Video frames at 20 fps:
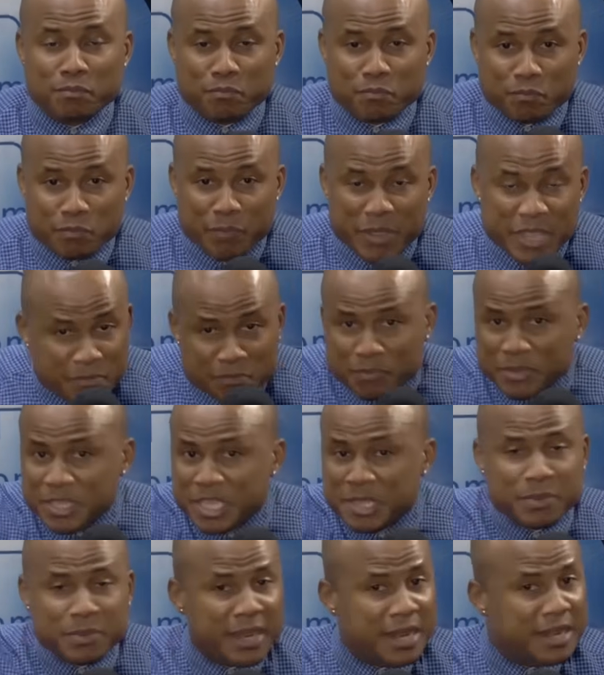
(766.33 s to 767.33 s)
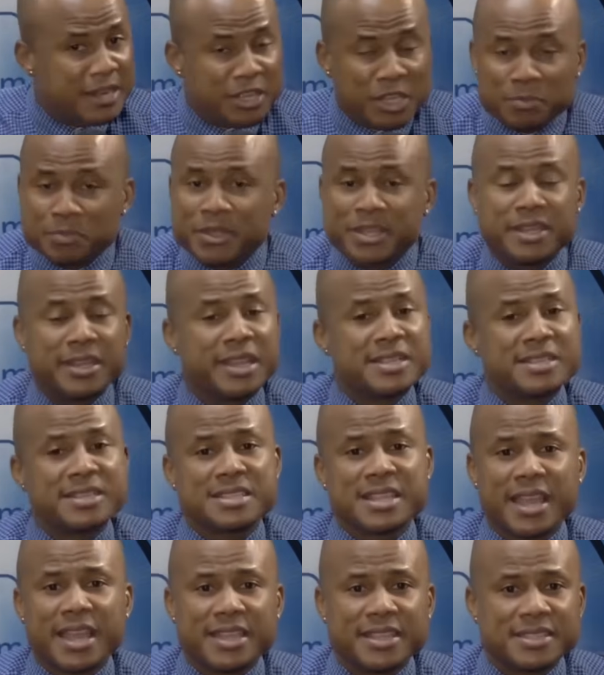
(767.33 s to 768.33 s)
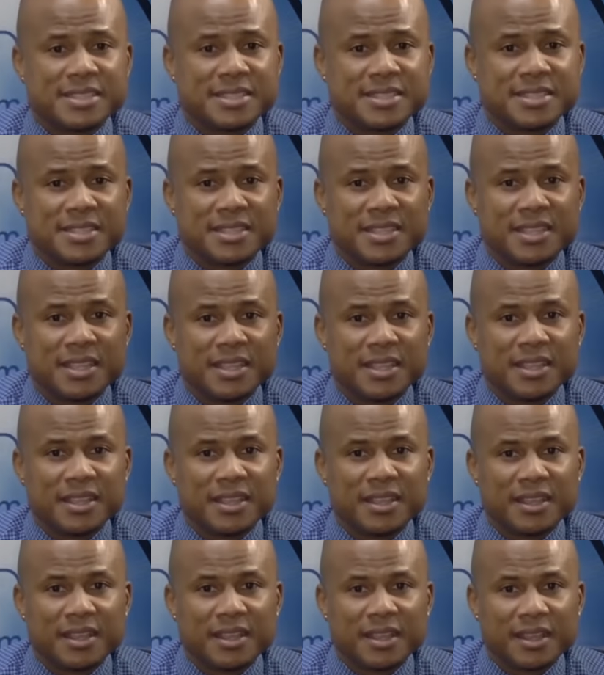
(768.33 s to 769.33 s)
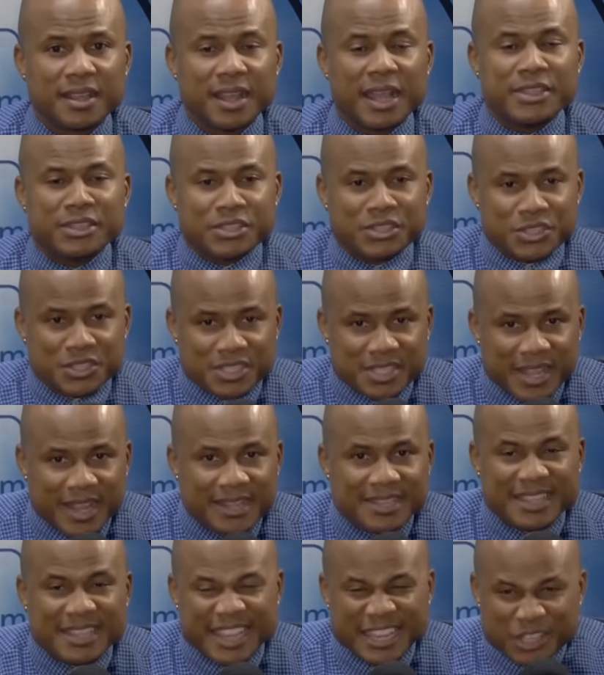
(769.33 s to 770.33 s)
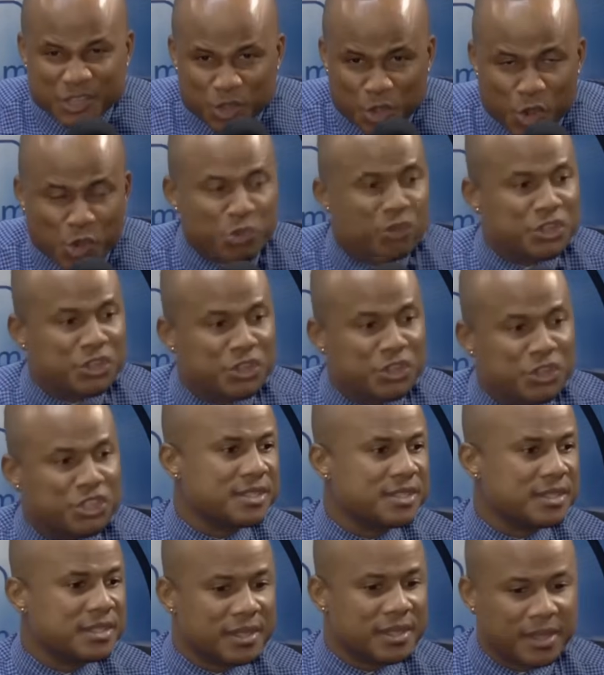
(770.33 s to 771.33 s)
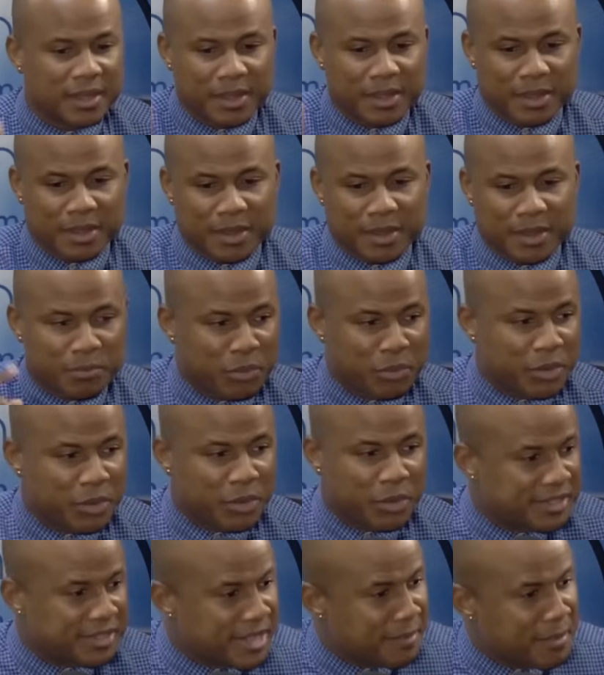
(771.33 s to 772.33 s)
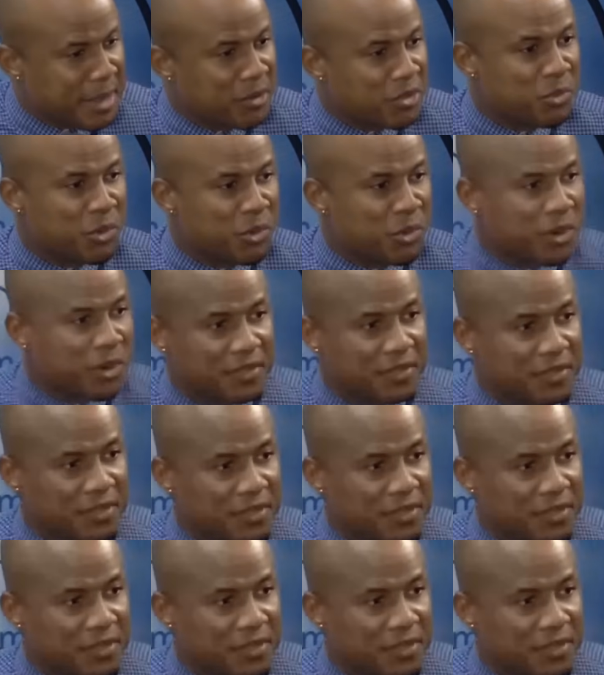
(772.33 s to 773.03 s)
big people and little picnic size, and the society encourages it. Break time, back with more after this.